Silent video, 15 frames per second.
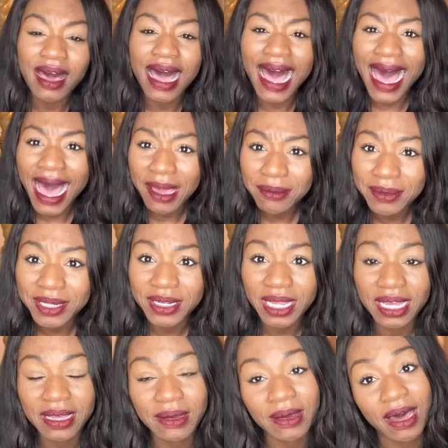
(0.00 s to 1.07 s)
I would
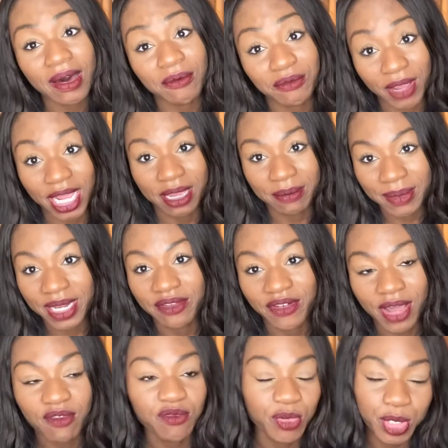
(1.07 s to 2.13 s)
recommend
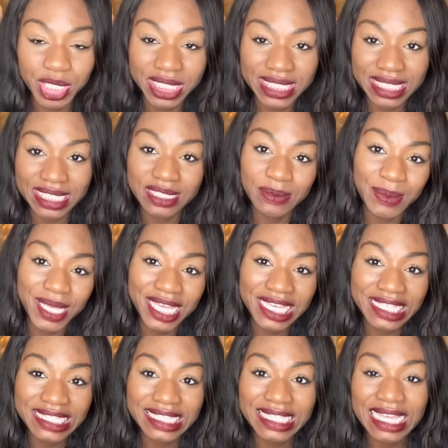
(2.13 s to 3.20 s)
around 4 to 6
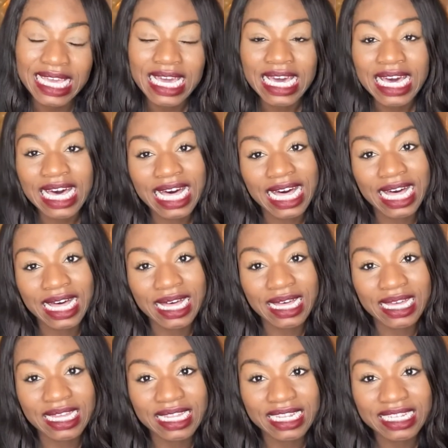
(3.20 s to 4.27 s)
weeks.
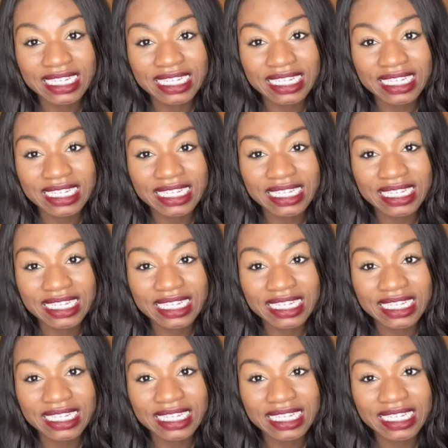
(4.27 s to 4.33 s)
Not